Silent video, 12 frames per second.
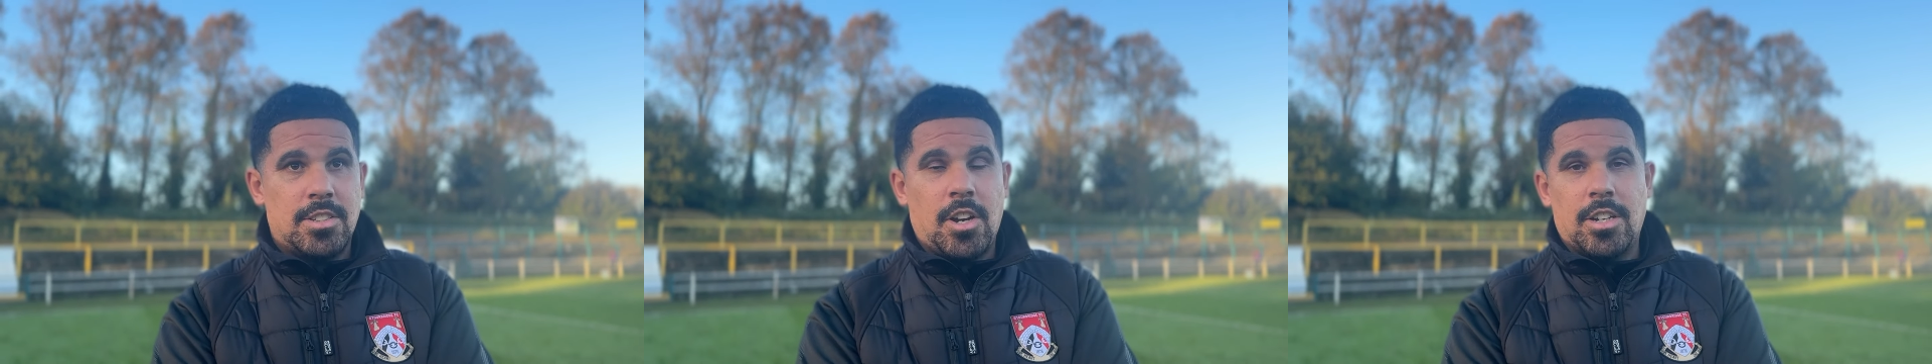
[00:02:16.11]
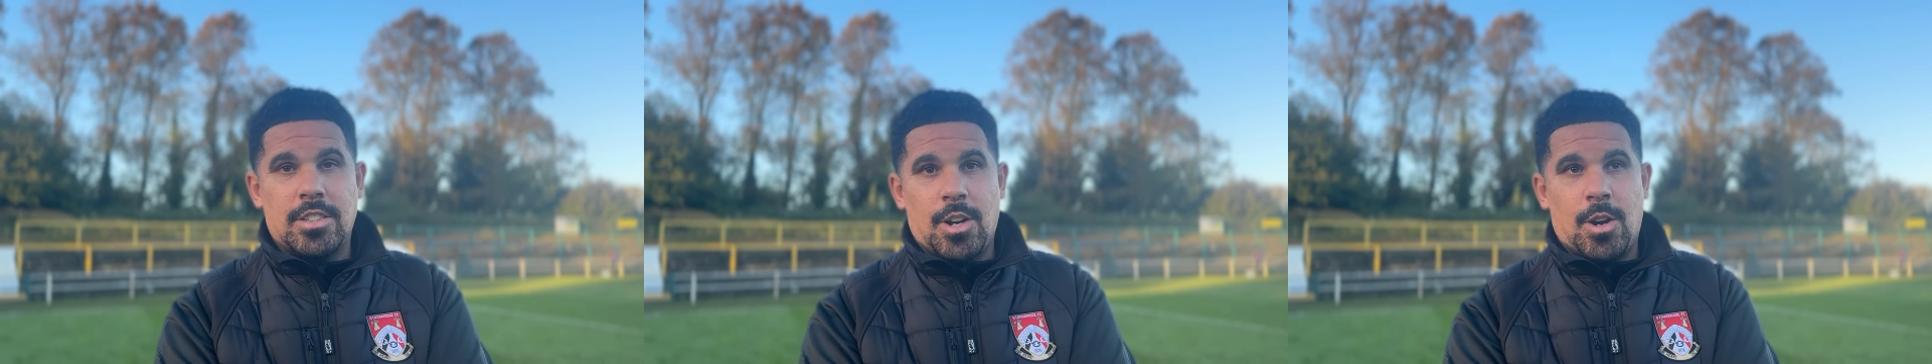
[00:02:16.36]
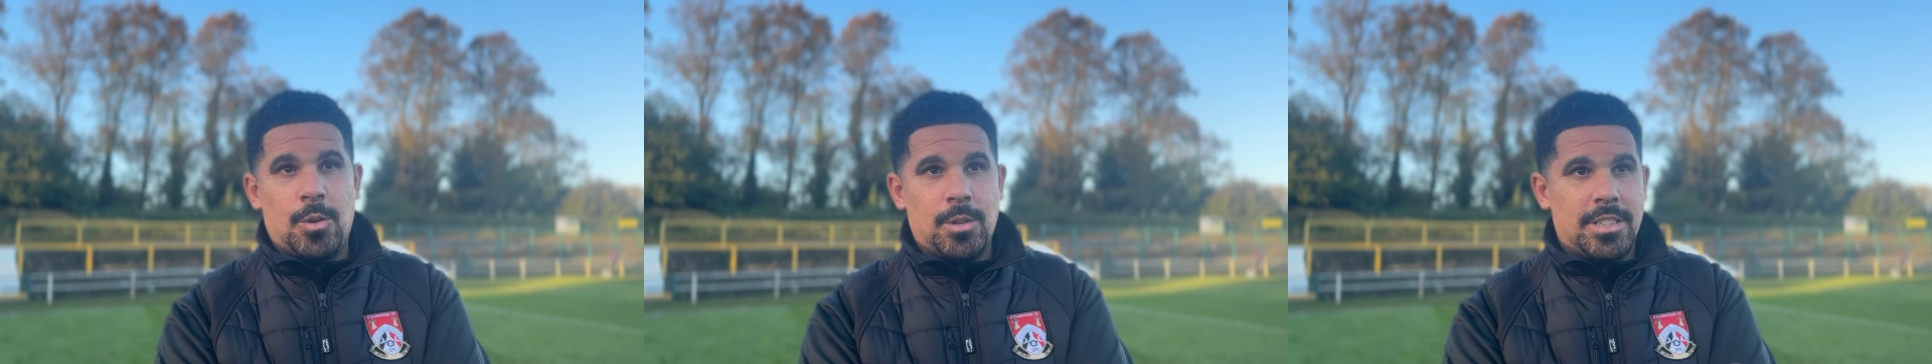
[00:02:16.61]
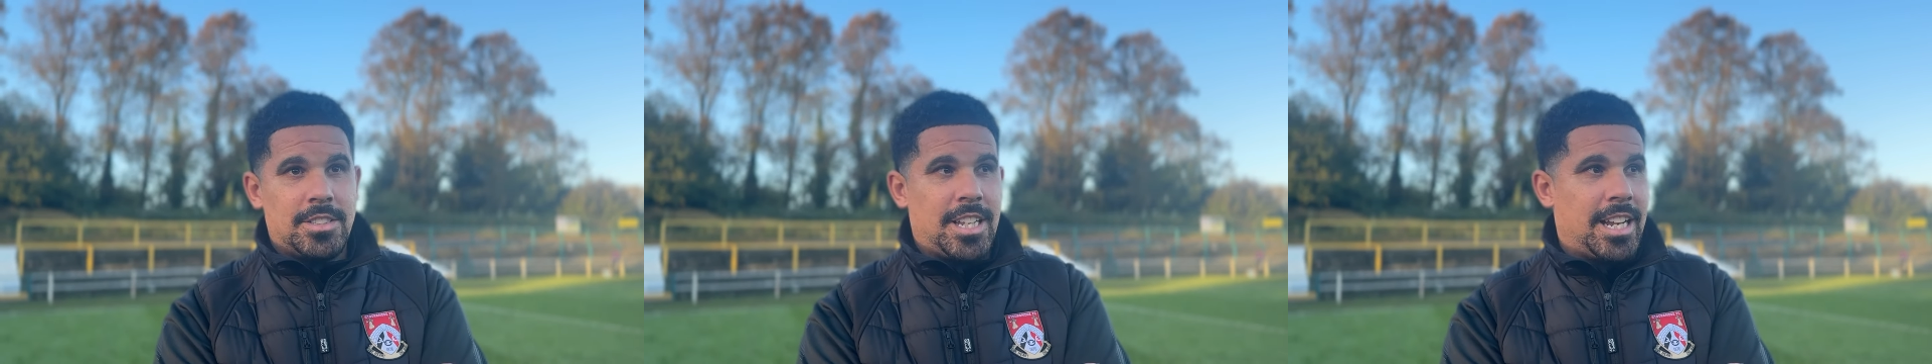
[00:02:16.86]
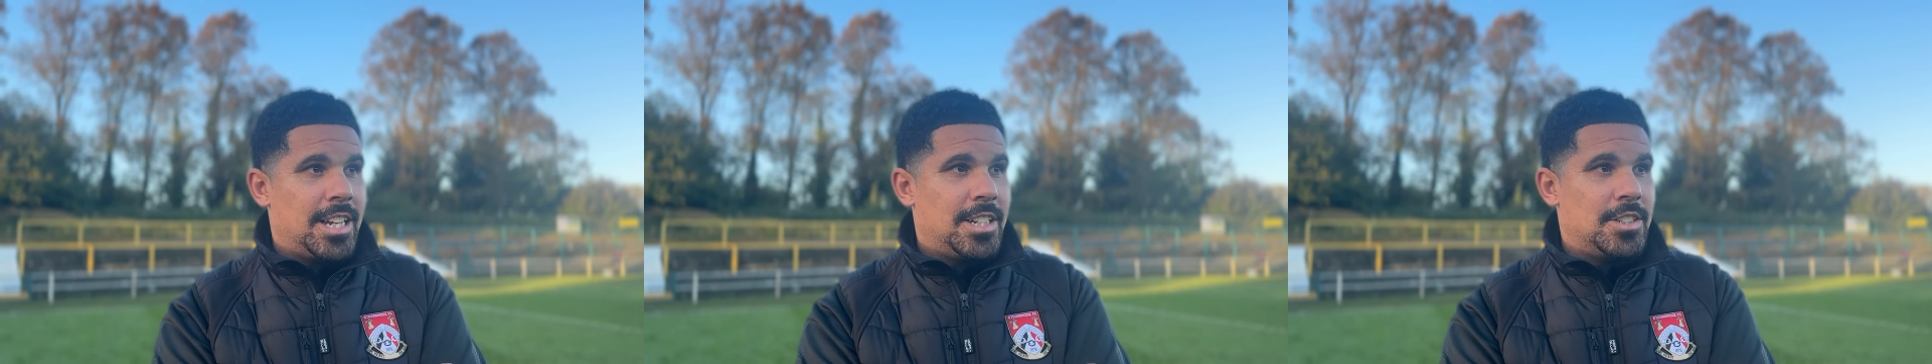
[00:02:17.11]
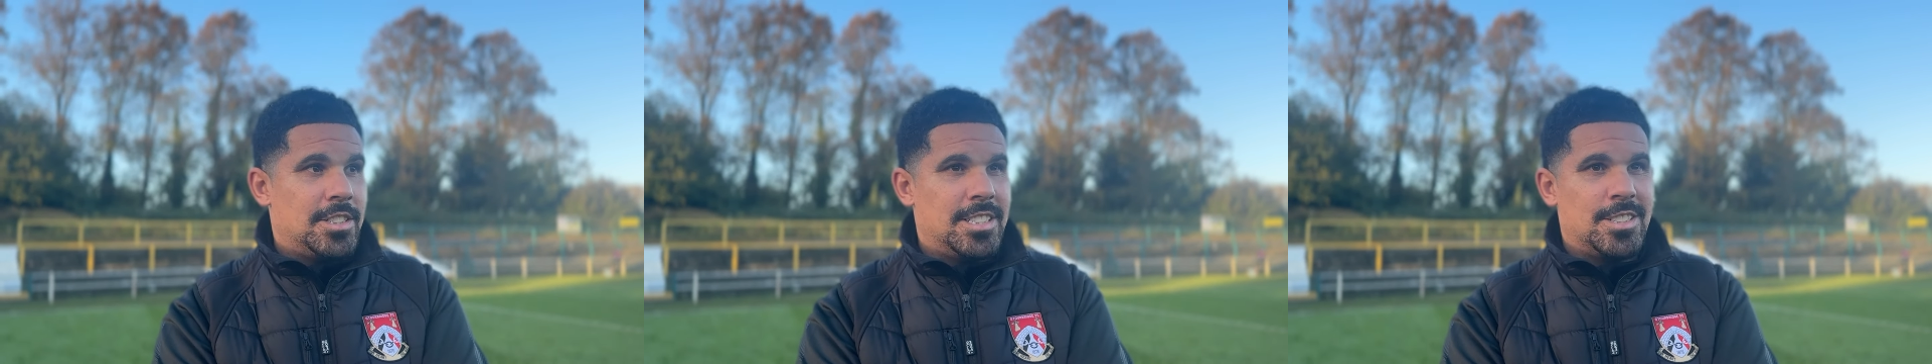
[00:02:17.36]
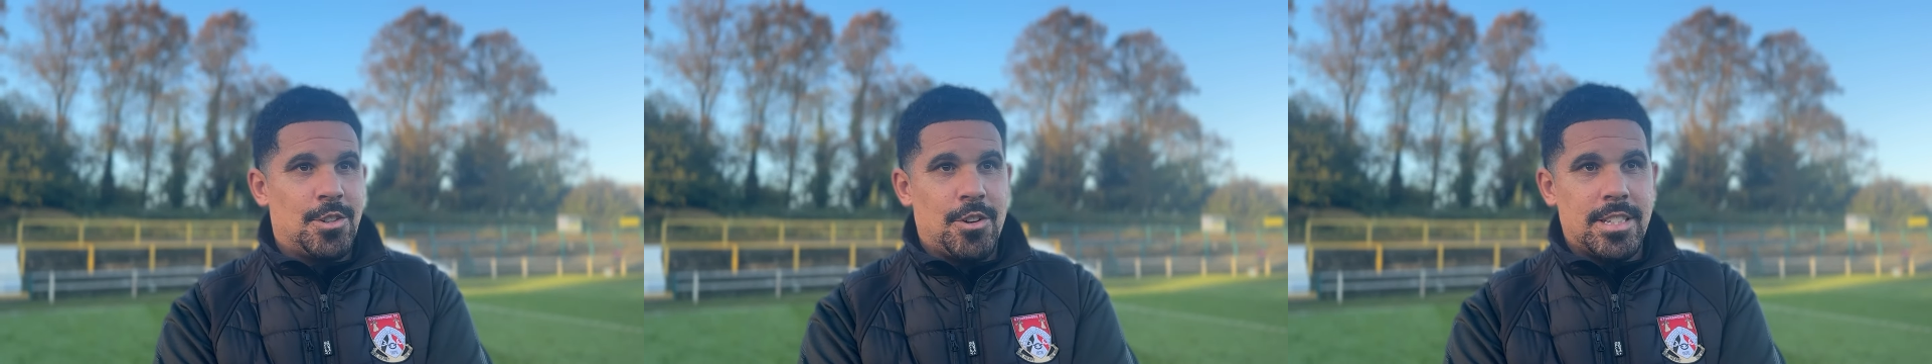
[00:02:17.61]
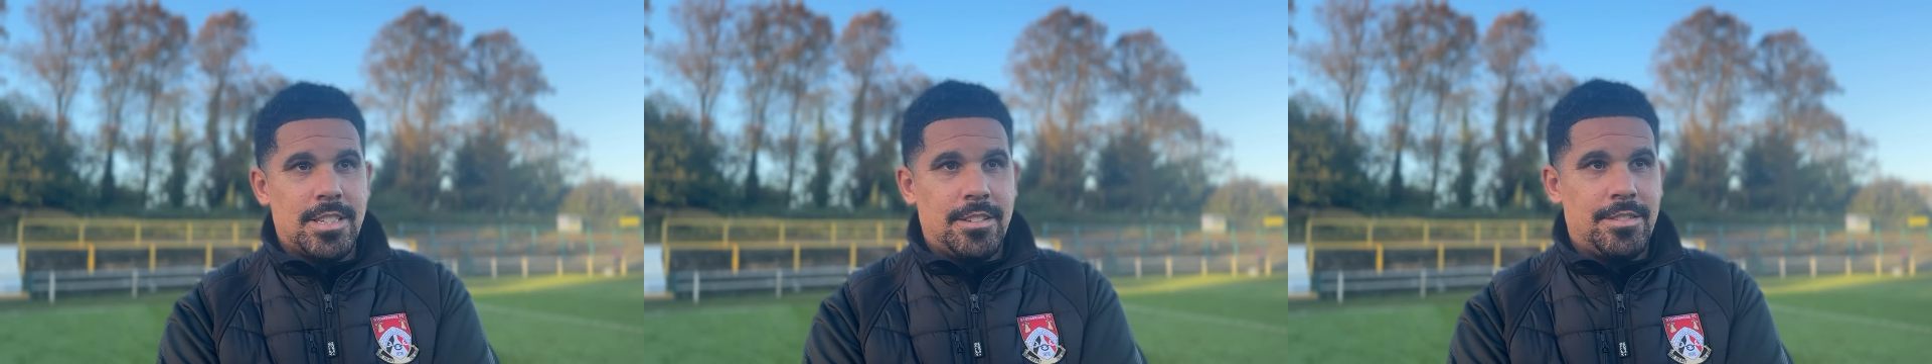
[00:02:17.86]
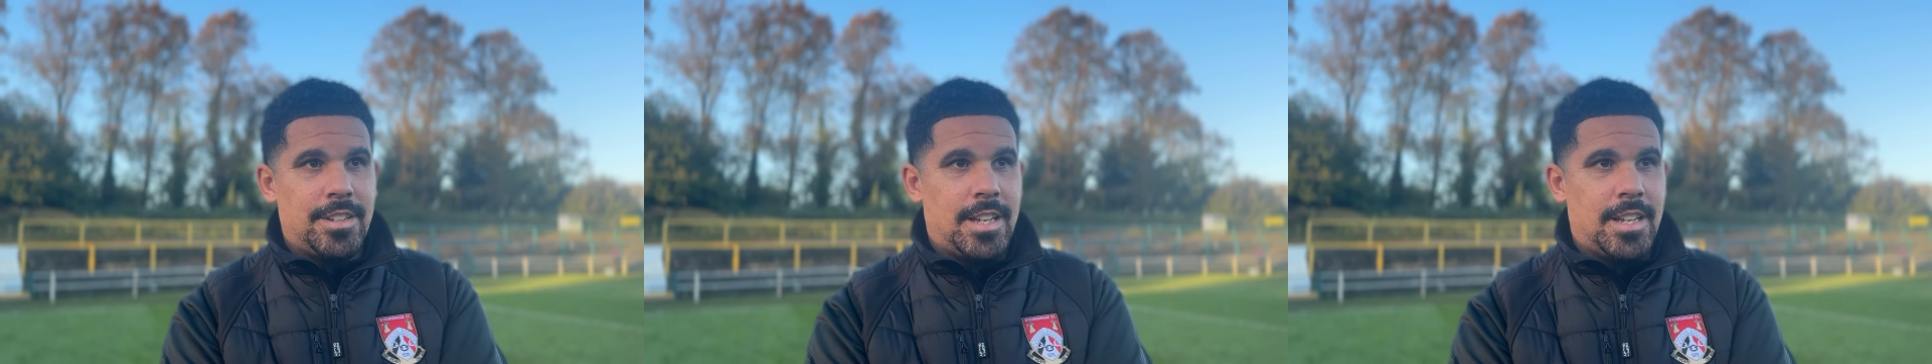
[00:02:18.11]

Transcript: got his goal, he's tenacious, he's aggressive,